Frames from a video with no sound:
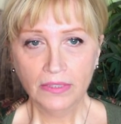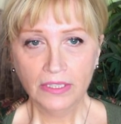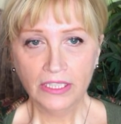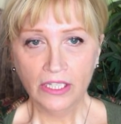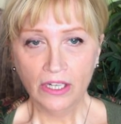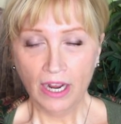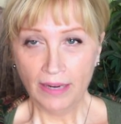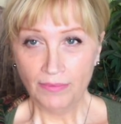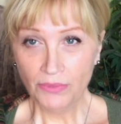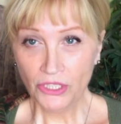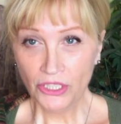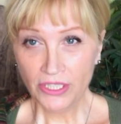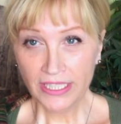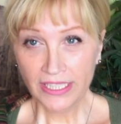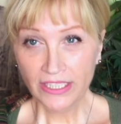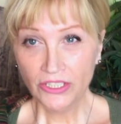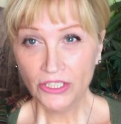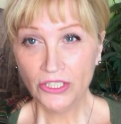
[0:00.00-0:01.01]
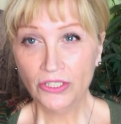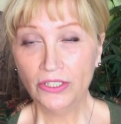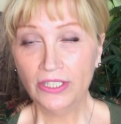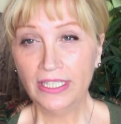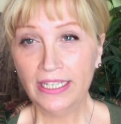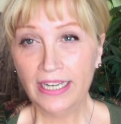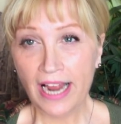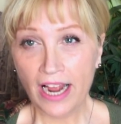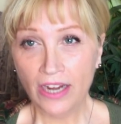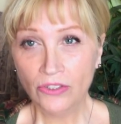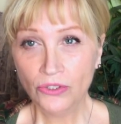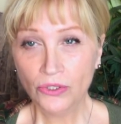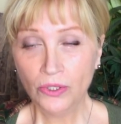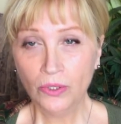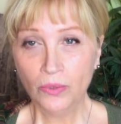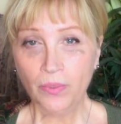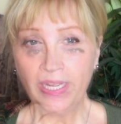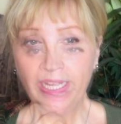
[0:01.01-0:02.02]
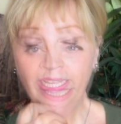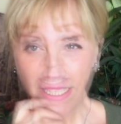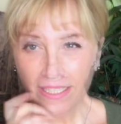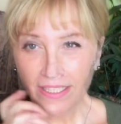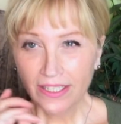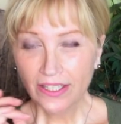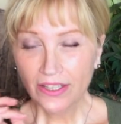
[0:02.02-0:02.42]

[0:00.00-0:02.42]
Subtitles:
you know, I'm choosing to do it a natural way.